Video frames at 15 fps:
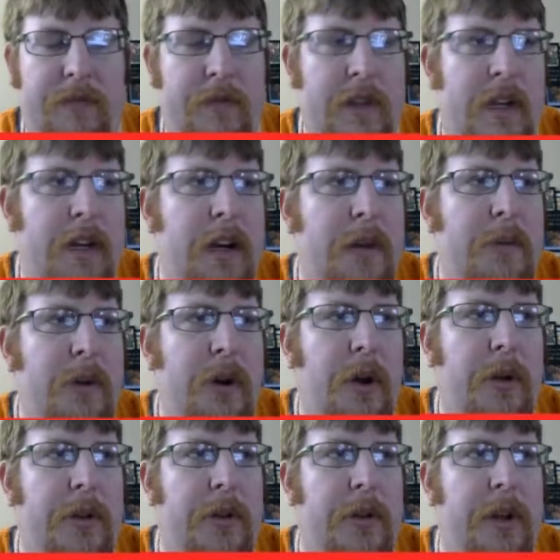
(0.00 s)
And I'm going to go
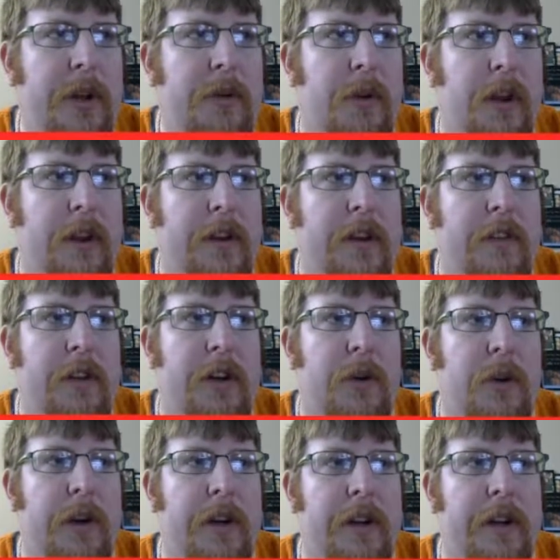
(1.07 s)
through these relatively
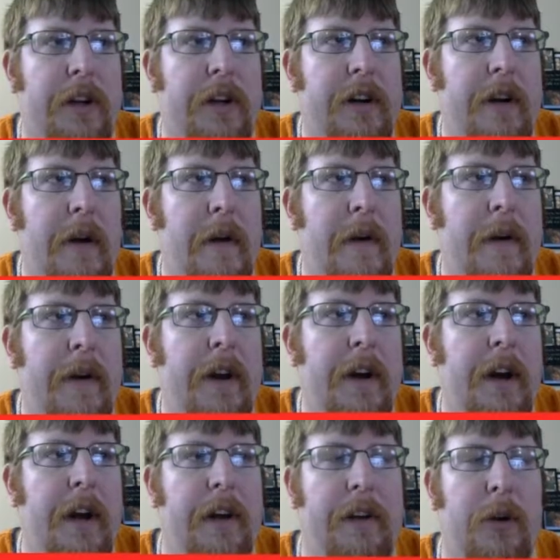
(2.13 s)
quickly
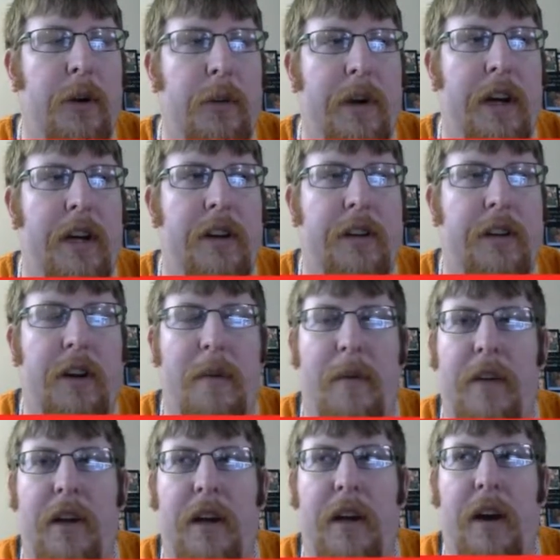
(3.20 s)
until we get to some of
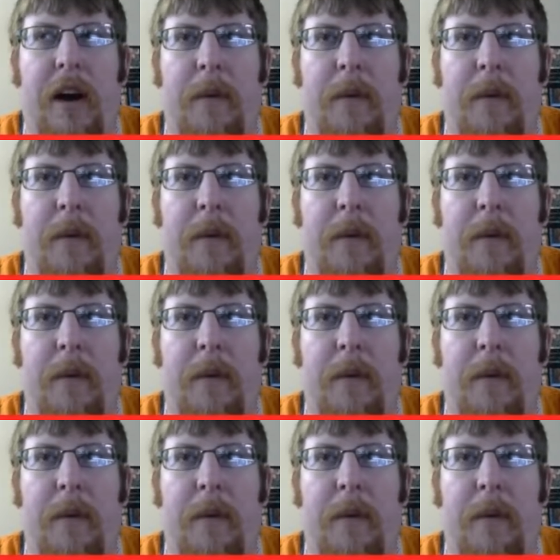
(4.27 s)
the